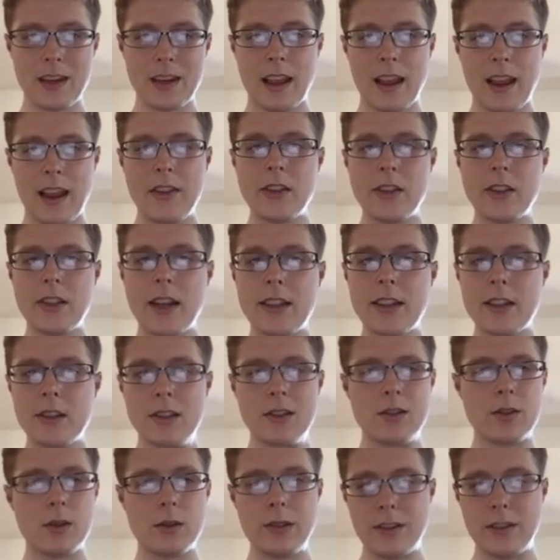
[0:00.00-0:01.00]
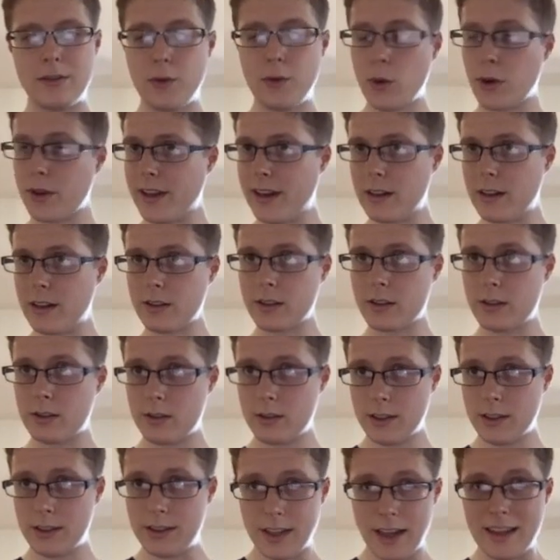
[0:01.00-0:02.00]
In this case, it's only 4,000.
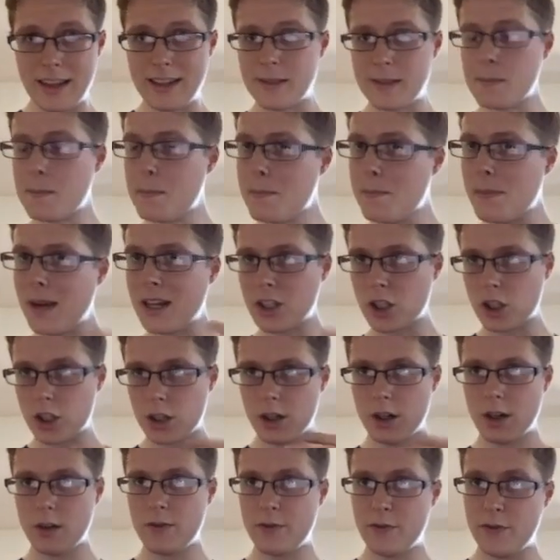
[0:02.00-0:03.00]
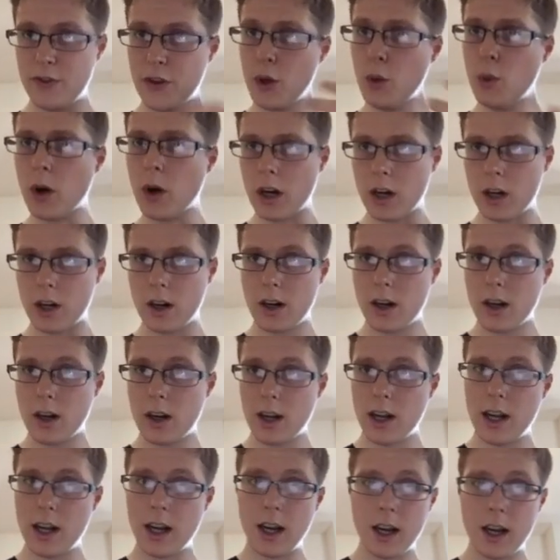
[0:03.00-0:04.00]
It's much fewer
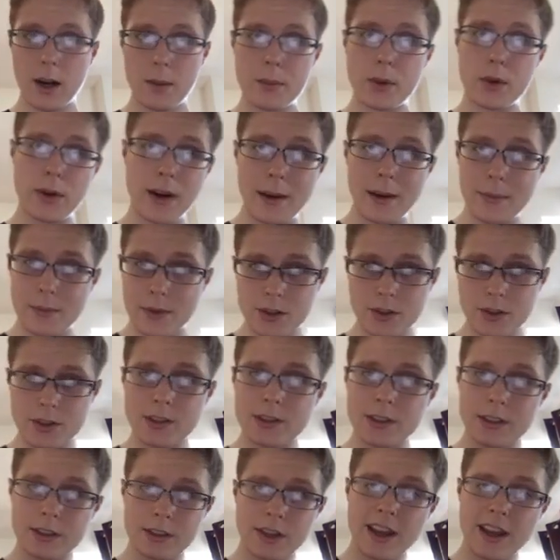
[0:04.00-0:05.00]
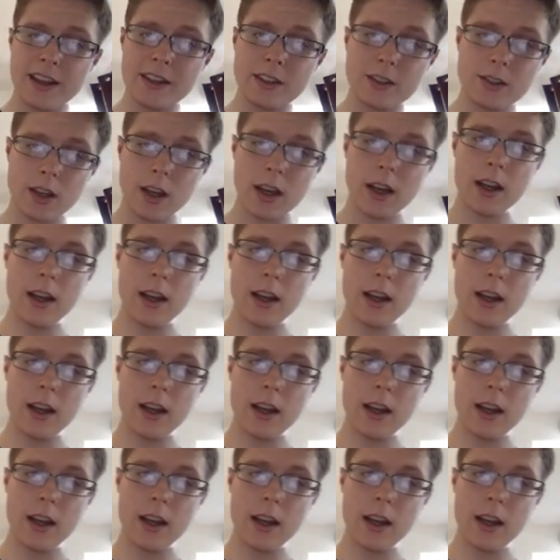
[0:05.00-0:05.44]
parameters in this case.